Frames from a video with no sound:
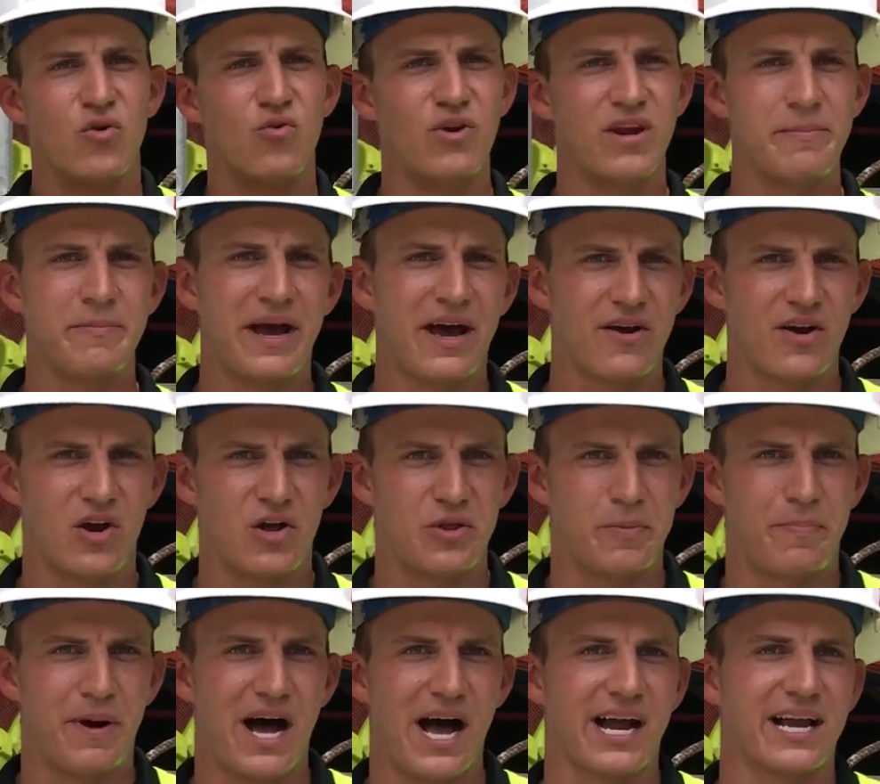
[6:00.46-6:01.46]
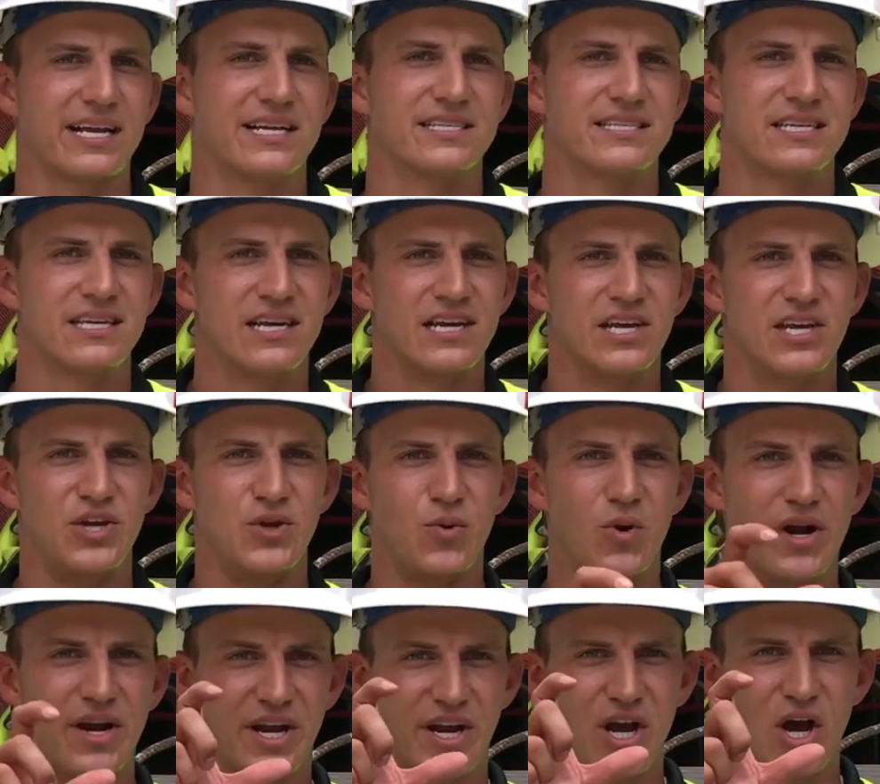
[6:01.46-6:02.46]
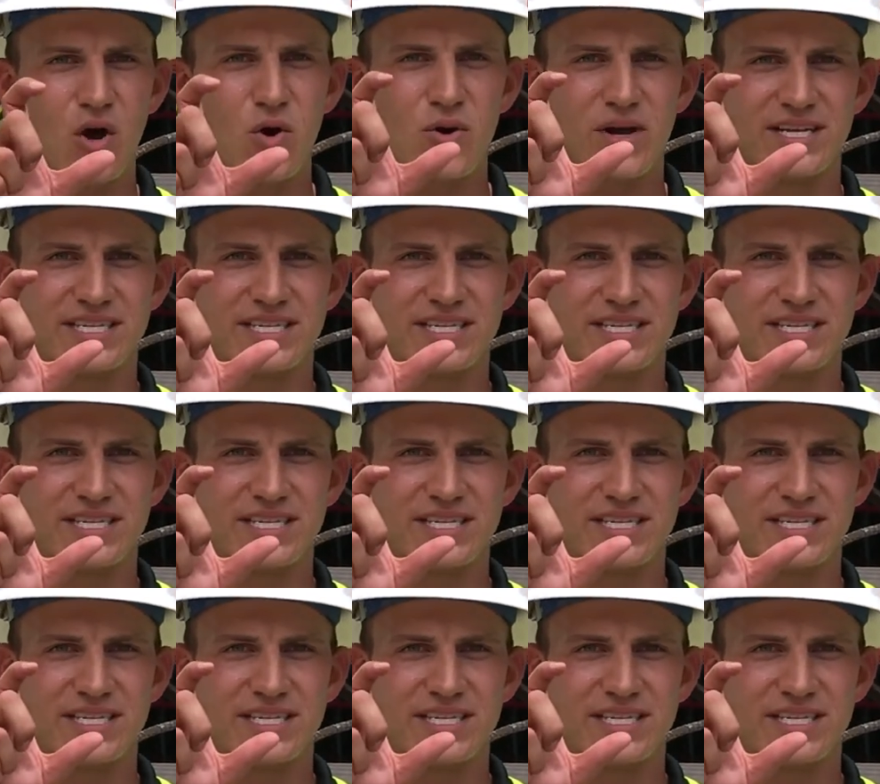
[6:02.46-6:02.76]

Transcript: ream out all the pockets. You want to go